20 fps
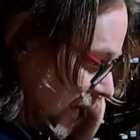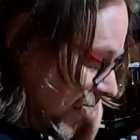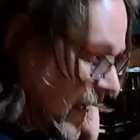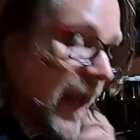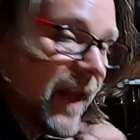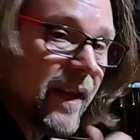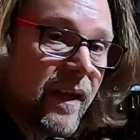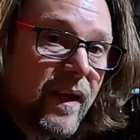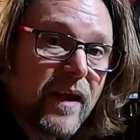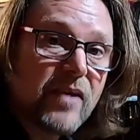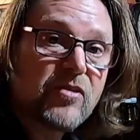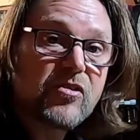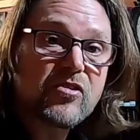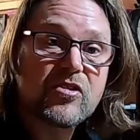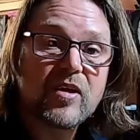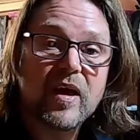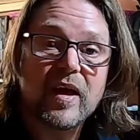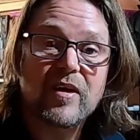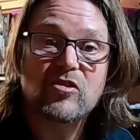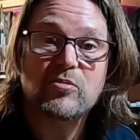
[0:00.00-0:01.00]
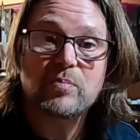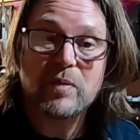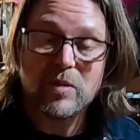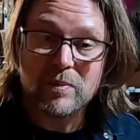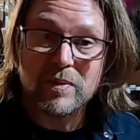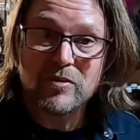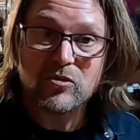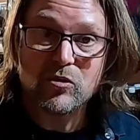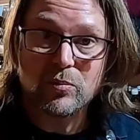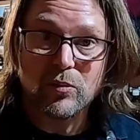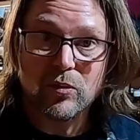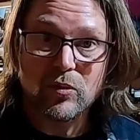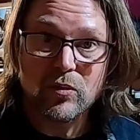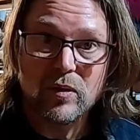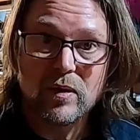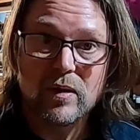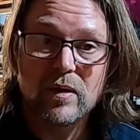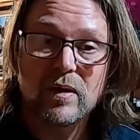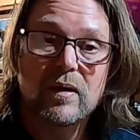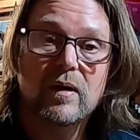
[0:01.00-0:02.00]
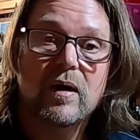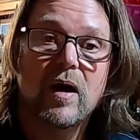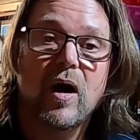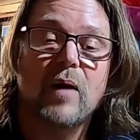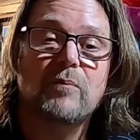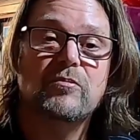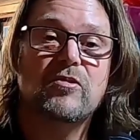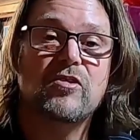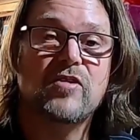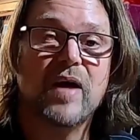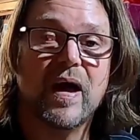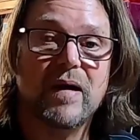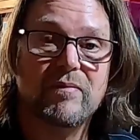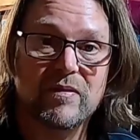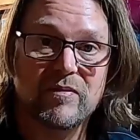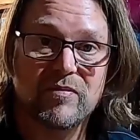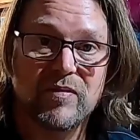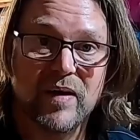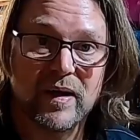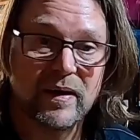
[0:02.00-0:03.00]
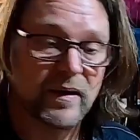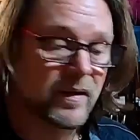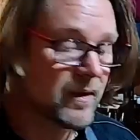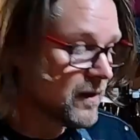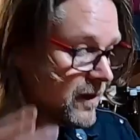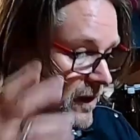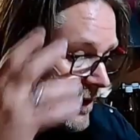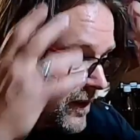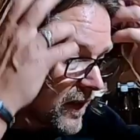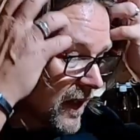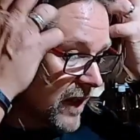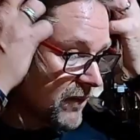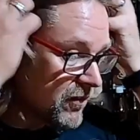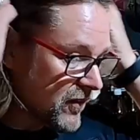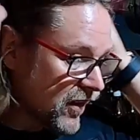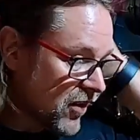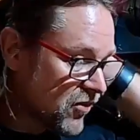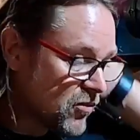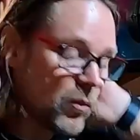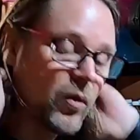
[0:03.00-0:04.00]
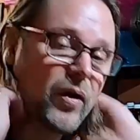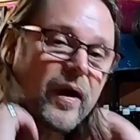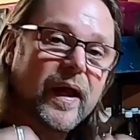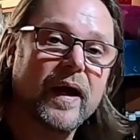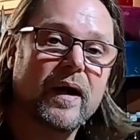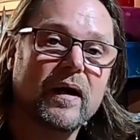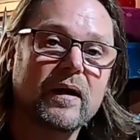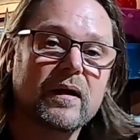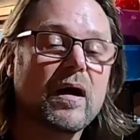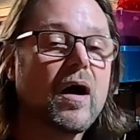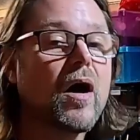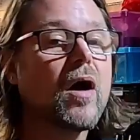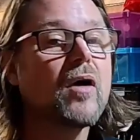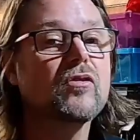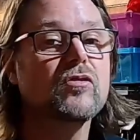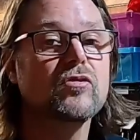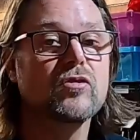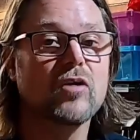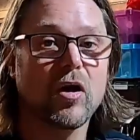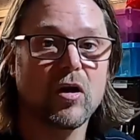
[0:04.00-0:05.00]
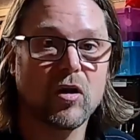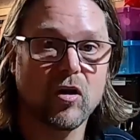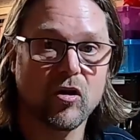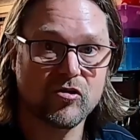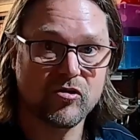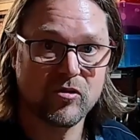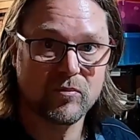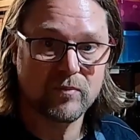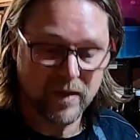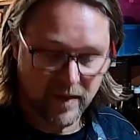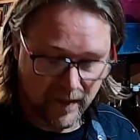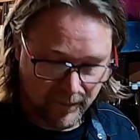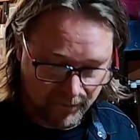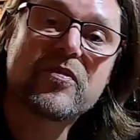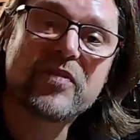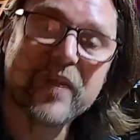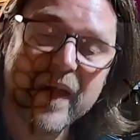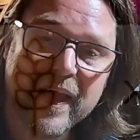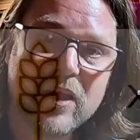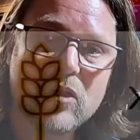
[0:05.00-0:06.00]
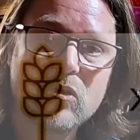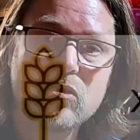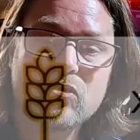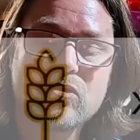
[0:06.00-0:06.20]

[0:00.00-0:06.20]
again, it's an experimental brew. I'm just having fun. If it doesn't work out, no loss on me. Thank you